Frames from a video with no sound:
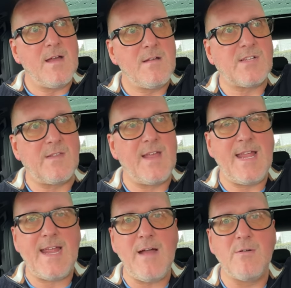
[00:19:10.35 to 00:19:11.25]
So there
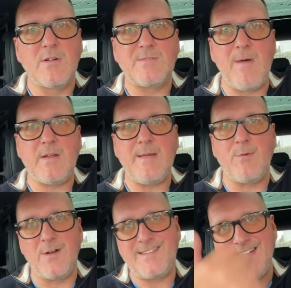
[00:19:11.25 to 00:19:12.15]
you go, Smoky
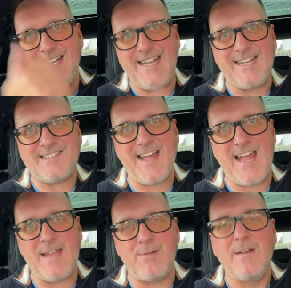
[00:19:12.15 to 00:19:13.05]
Boys in
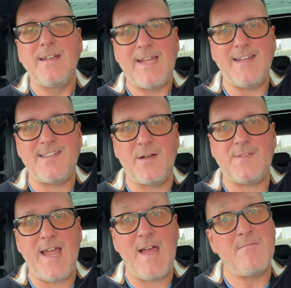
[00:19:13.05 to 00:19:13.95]
Xscape. Get yourself
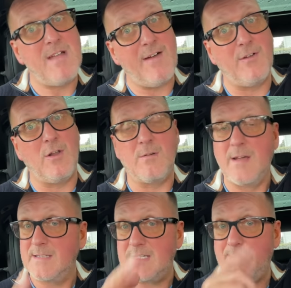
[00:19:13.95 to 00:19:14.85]
down, have a look,
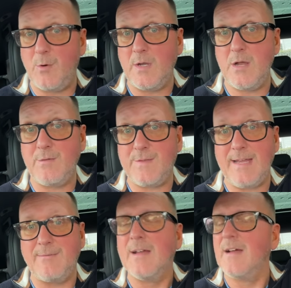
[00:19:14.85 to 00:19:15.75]
tell me what you think.